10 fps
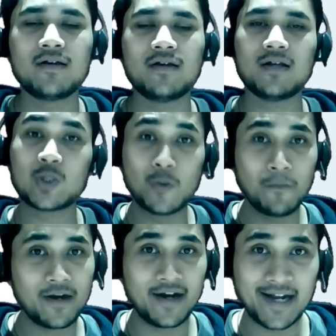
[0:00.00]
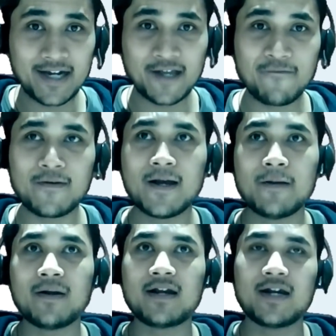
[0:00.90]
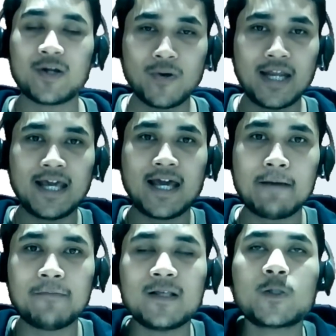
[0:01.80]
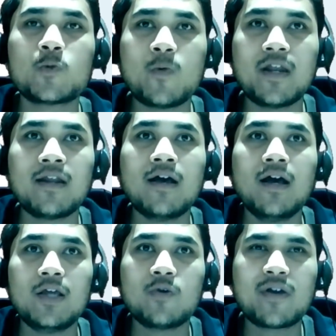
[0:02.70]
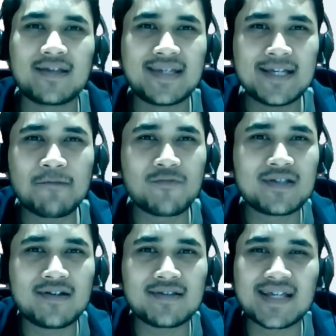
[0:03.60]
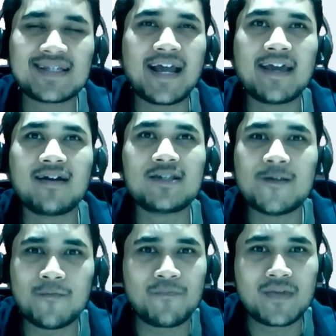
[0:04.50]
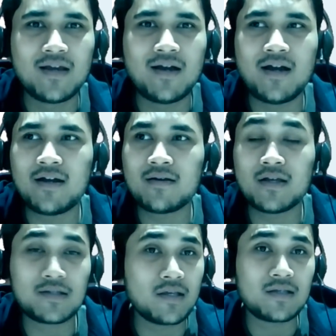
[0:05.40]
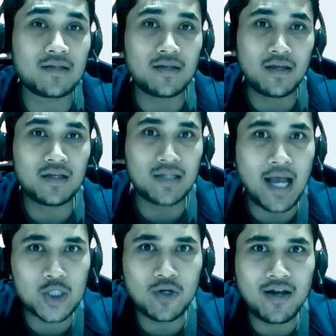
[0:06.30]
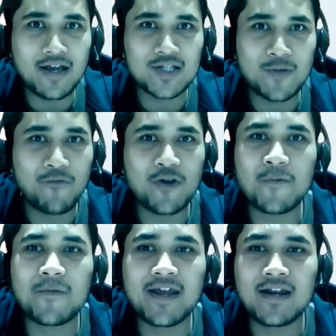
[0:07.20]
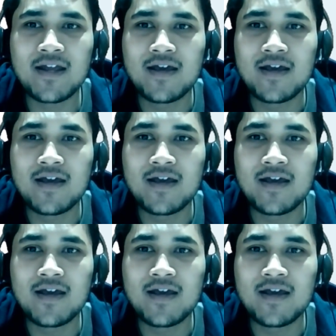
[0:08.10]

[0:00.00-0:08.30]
It's super addictive, but it only happens when you see some results. It's like a gym, and it's actually like a gym for your brain.